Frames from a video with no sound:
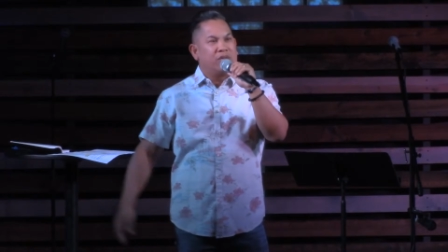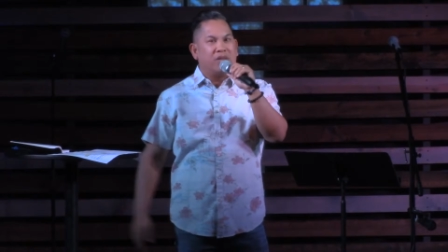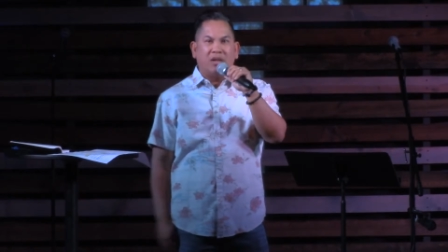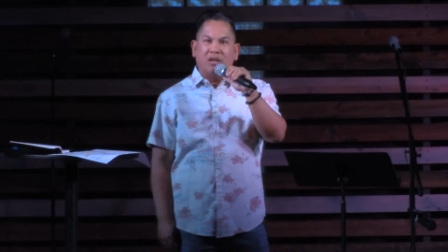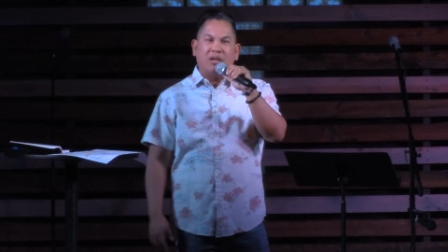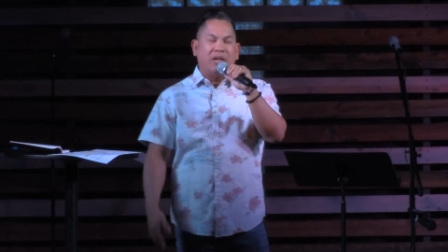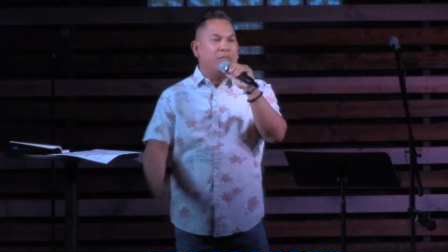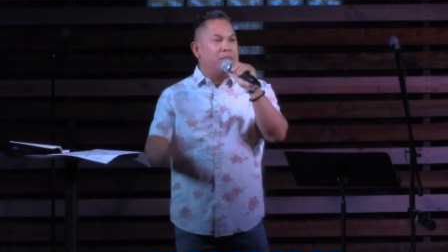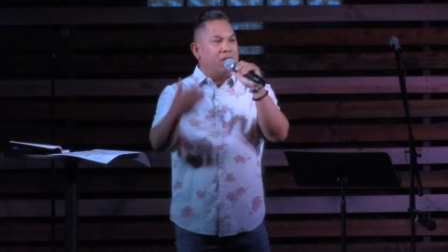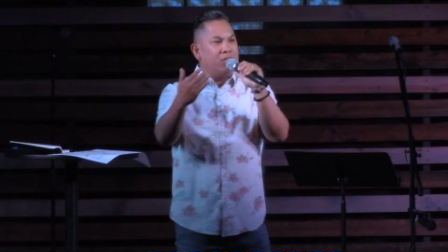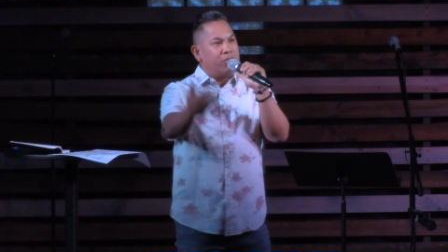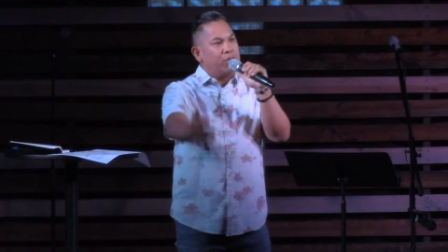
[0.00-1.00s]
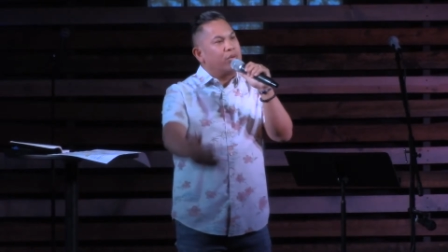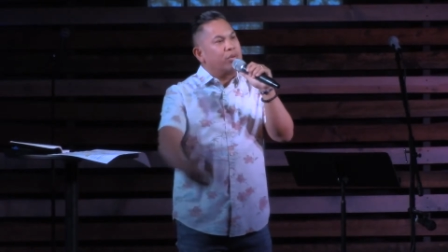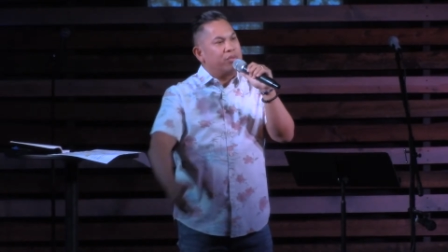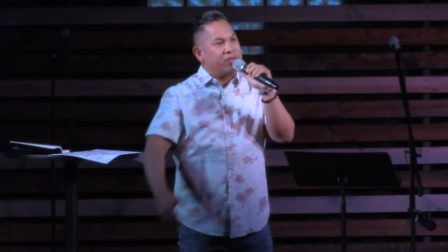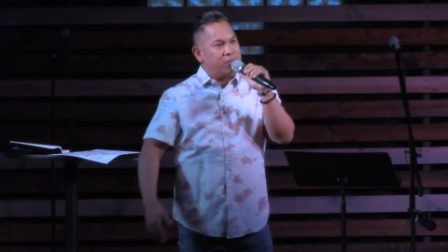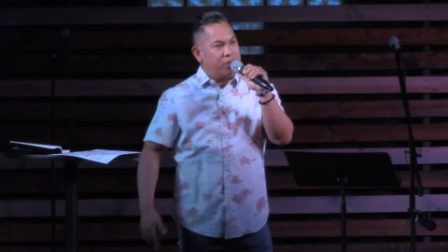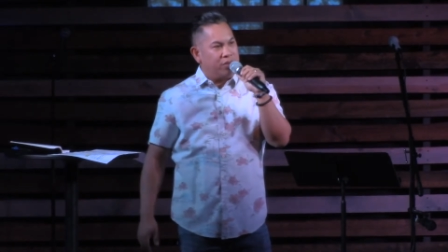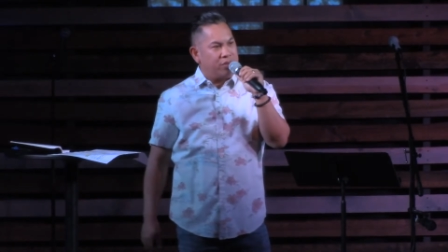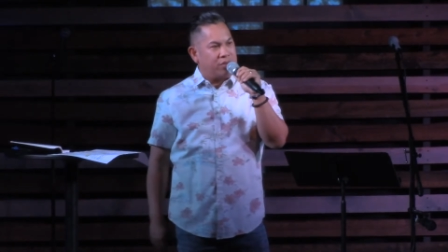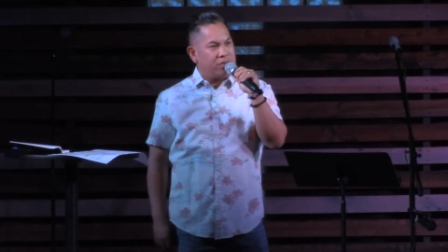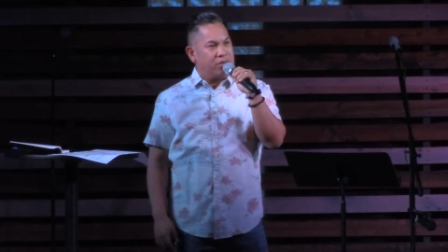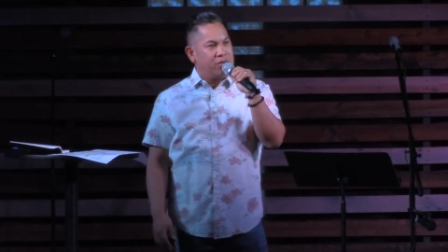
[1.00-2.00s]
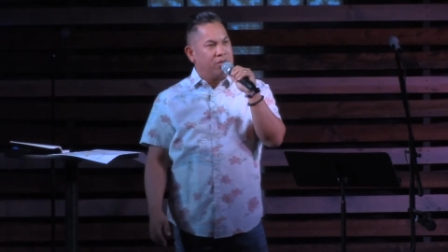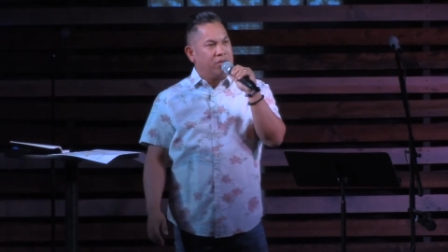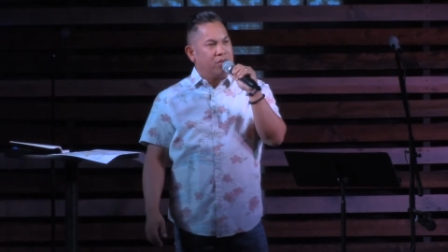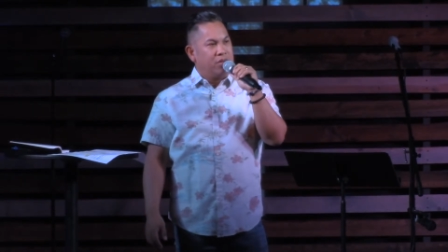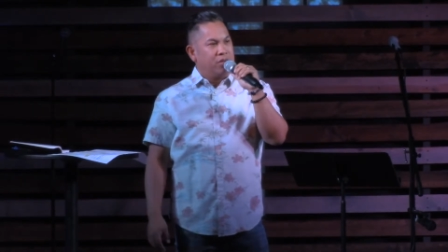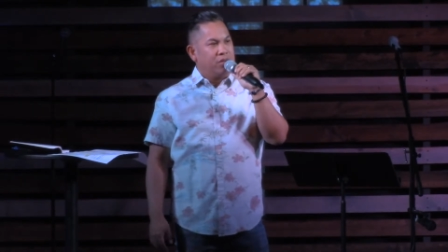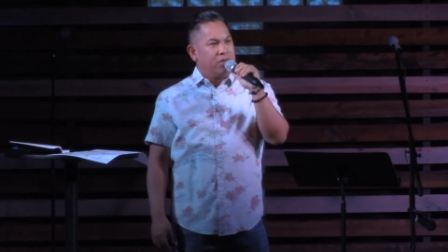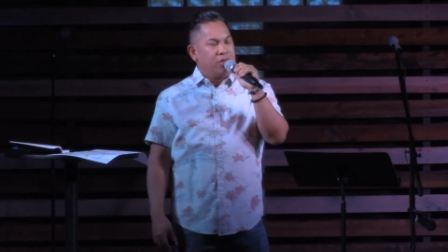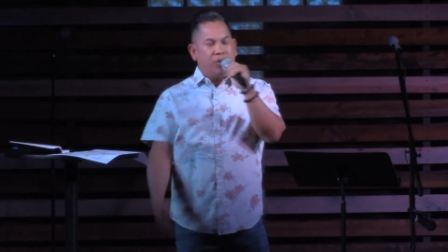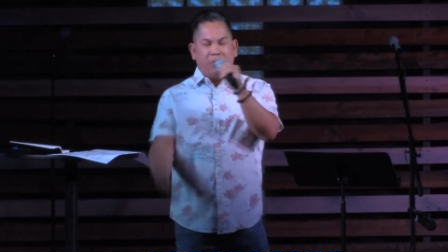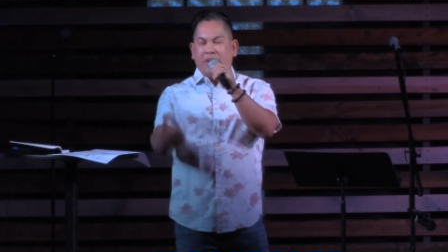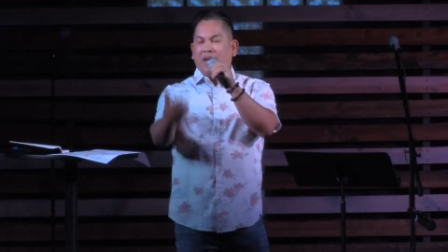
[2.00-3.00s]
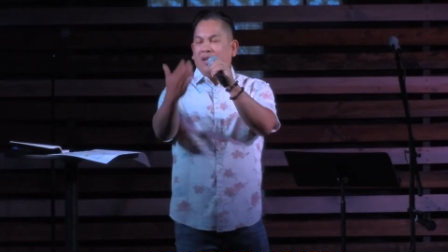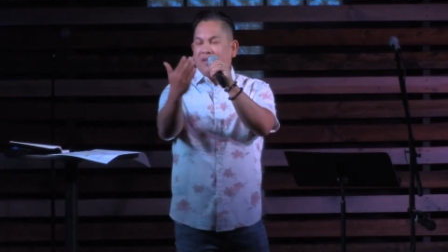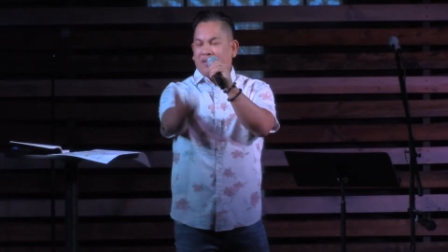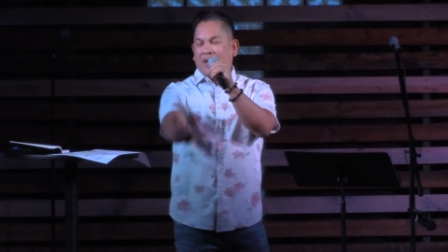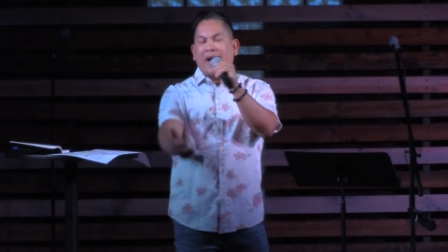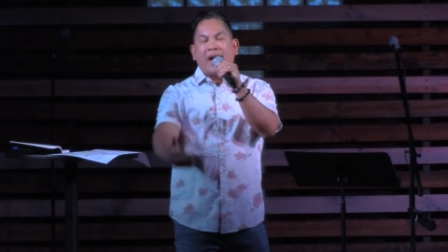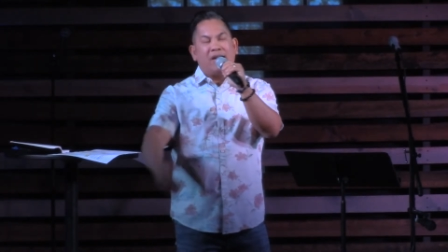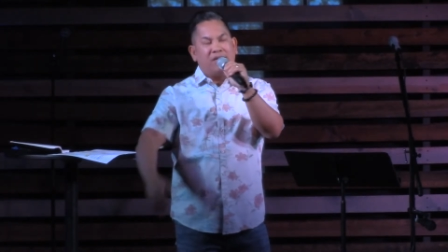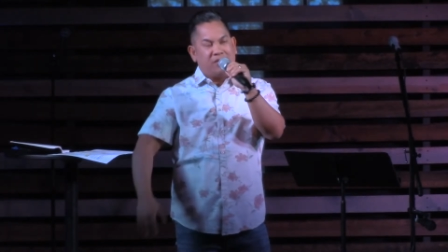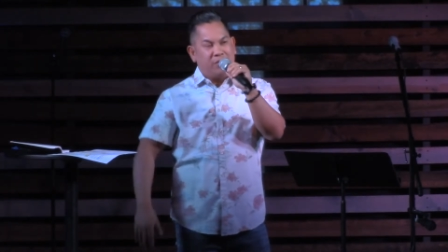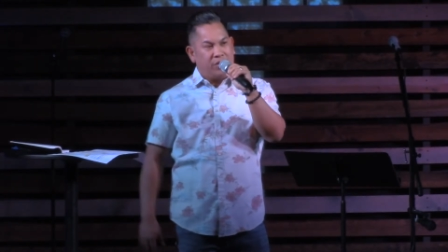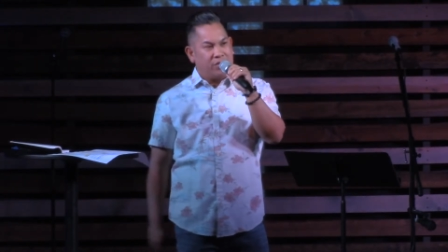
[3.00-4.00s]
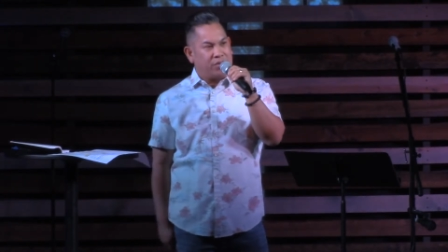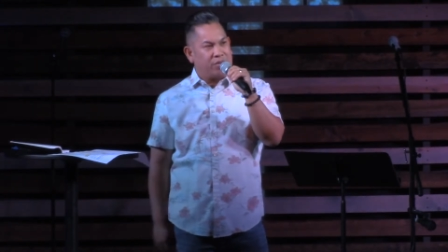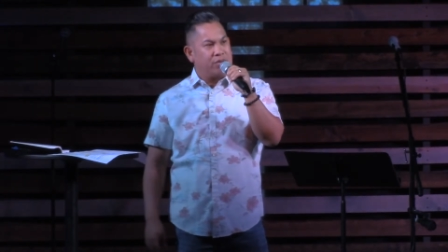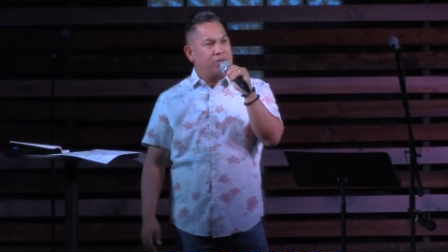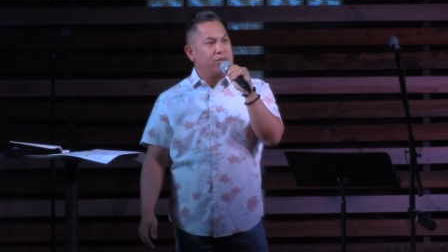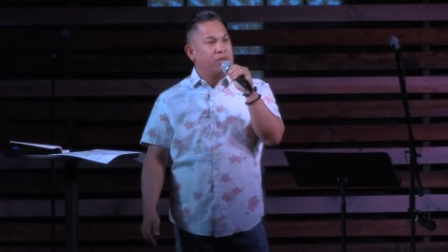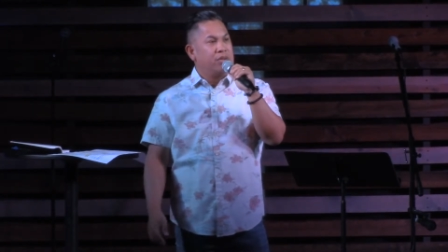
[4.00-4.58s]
No, him being born was a miracle. You being his dad is a miracle.